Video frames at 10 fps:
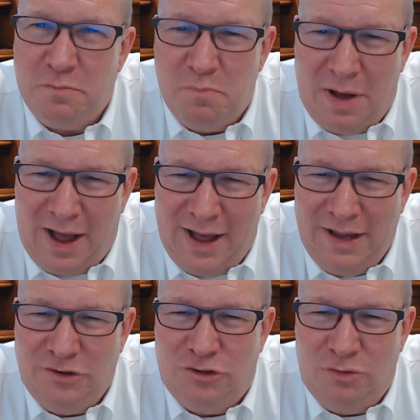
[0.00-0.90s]

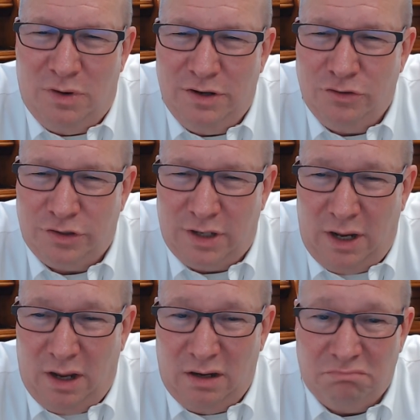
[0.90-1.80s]
mind to
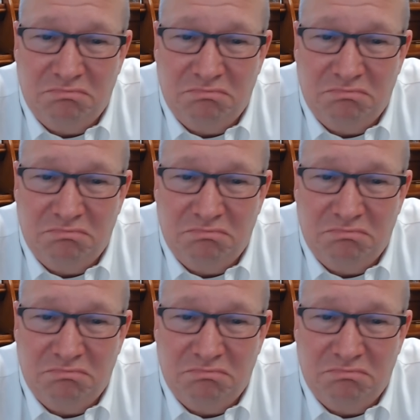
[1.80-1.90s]
understand